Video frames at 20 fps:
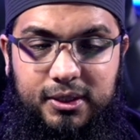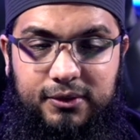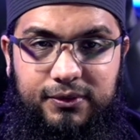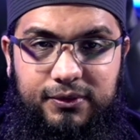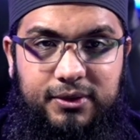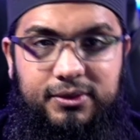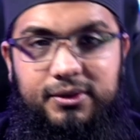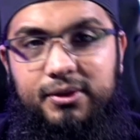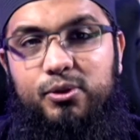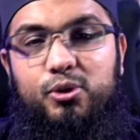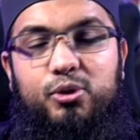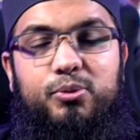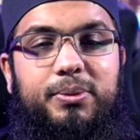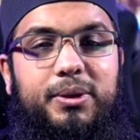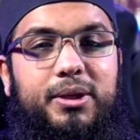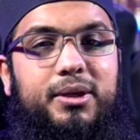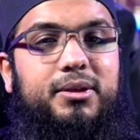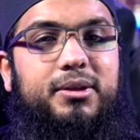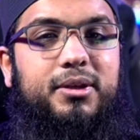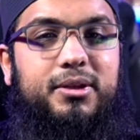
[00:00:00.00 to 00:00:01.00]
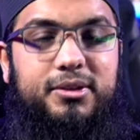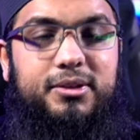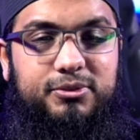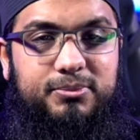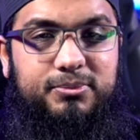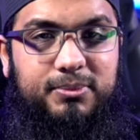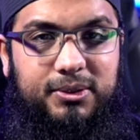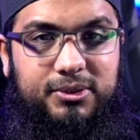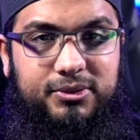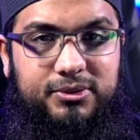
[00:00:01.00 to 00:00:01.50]
their faith and obey Allah and
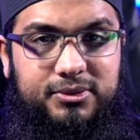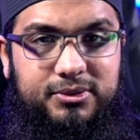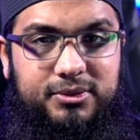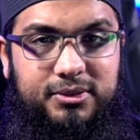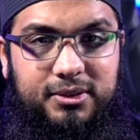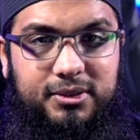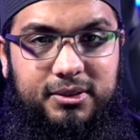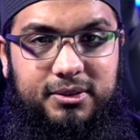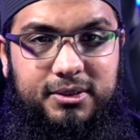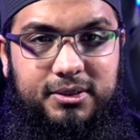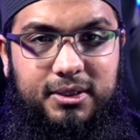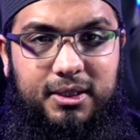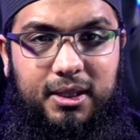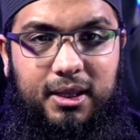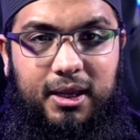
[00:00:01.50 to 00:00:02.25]
His Messenger.